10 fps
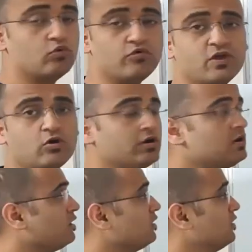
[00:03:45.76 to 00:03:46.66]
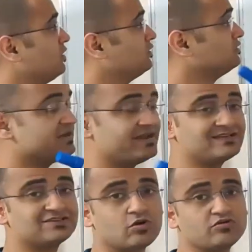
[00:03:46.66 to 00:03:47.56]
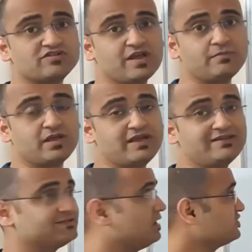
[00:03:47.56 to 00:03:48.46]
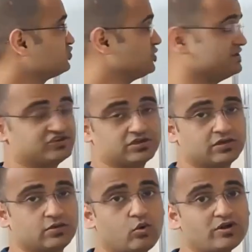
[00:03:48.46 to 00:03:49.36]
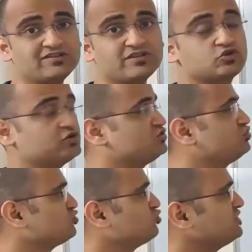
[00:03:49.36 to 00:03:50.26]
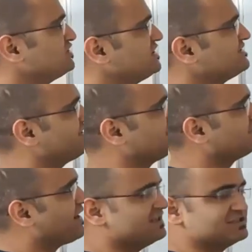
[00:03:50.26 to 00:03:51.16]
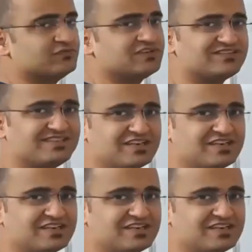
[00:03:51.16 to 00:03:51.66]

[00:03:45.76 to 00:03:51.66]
Moving on, the next concept is a switch. What is a switch? So switch is a device which